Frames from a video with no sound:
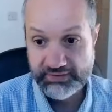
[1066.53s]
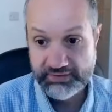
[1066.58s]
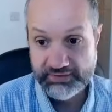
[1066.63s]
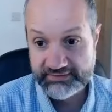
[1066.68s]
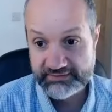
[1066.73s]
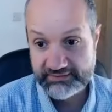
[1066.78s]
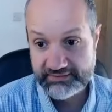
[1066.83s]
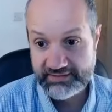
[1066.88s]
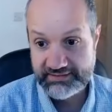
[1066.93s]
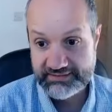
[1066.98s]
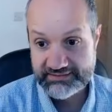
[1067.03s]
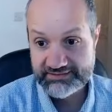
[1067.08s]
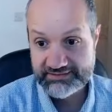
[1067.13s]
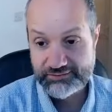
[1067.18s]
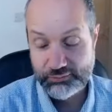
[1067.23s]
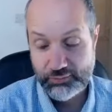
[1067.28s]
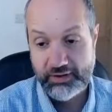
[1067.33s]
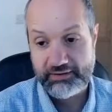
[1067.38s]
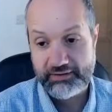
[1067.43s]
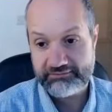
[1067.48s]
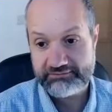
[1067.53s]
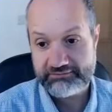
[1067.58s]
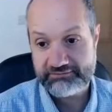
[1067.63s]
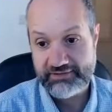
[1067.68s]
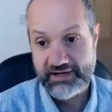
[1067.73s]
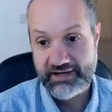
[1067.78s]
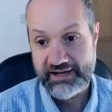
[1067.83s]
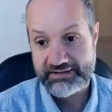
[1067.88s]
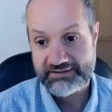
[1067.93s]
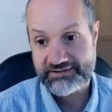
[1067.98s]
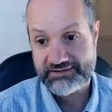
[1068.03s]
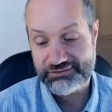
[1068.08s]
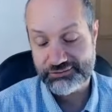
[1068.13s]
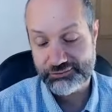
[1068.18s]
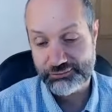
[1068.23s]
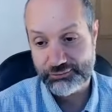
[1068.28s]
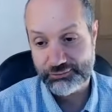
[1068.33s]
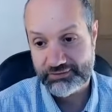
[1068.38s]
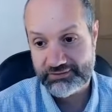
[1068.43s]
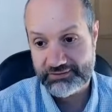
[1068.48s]
One, it's quite rare to
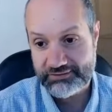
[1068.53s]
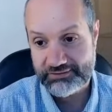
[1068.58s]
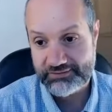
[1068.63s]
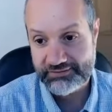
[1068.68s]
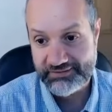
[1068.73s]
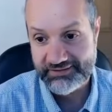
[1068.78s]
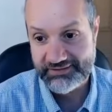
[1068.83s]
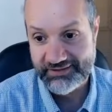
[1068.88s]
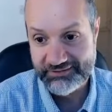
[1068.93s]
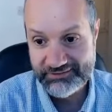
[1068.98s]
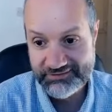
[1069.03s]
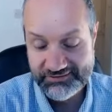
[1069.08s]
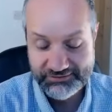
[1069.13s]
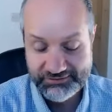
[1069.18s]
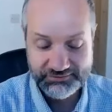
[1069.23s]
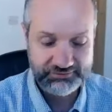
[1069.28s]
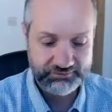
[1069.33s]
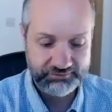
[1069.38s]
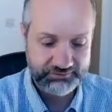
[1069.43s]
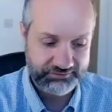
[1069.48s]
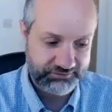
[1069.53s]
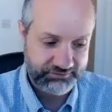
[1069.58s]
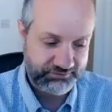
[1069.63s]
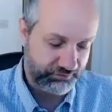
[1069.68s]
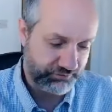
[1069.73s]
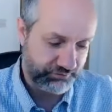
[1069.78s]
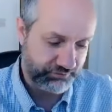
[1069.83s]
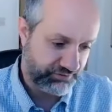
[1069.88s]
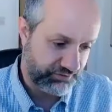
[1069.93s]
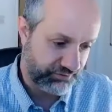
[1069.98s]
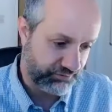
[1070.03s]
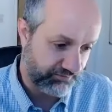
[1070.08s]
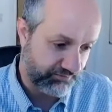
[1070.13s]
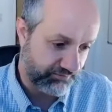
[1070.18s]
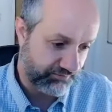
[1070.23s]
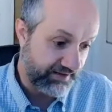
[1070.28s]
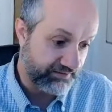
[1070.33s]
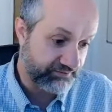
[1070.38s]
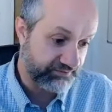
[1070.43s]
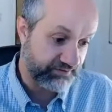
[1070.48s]
talk to
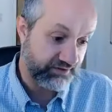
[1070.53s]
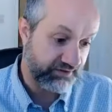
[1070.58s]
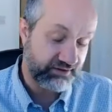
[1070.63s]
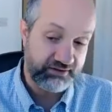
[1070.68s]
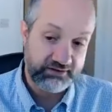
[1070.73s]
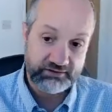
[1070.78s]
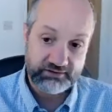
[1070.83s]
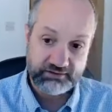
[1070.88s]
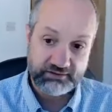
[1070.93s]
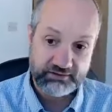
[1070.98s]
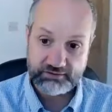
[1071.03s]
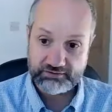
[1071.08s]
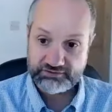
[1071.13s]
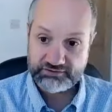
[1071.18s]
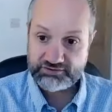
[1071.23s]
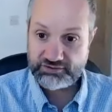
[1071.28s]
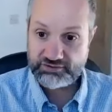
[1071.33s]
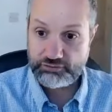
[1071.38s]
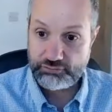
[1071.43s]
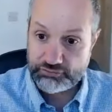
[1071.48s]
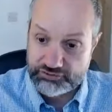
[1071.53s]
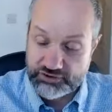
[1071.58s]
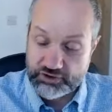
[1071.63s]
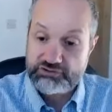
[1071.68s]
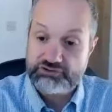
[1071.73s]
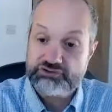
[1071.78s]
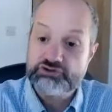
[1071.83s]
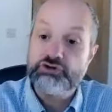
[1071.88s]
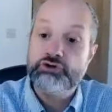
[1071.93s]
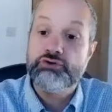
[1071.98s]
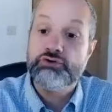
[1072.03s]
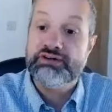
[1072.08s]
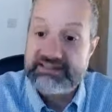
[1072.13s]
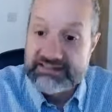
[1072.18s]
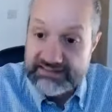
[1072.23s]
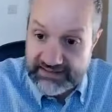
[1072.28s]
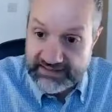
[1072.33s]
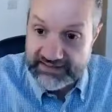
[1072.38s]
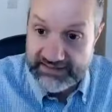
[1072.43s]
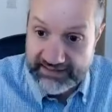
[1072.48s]
a founder who so
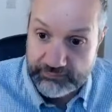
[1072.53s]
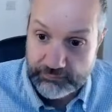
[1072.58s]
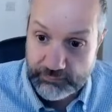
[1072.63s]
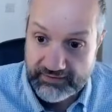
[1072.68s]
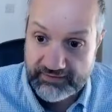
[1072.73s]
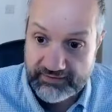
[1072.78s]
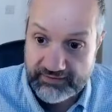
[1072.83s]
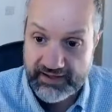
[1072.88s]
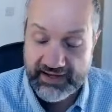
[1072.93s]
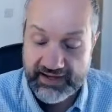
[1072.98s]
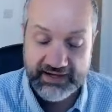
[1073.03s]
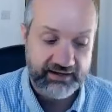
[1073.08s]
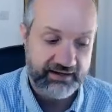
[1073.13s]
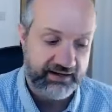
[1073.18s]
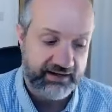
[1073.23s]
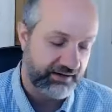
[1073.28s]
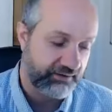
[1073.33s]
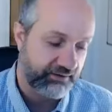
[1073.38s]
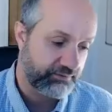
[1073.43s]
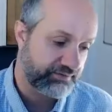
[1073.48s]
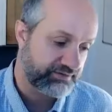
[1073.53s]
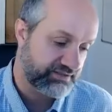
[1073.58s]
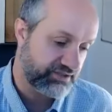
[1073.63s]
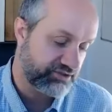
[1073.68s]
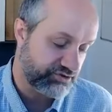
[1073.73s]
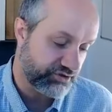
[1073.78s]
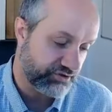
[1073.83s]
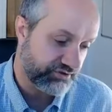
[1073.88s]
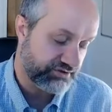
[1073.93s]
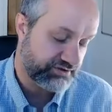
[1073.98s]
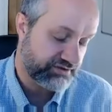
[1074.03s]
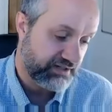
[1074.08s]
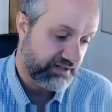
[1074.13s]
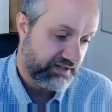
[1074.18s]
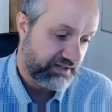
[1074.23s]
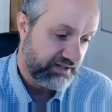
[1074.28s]
soon is dealing with acquisitions.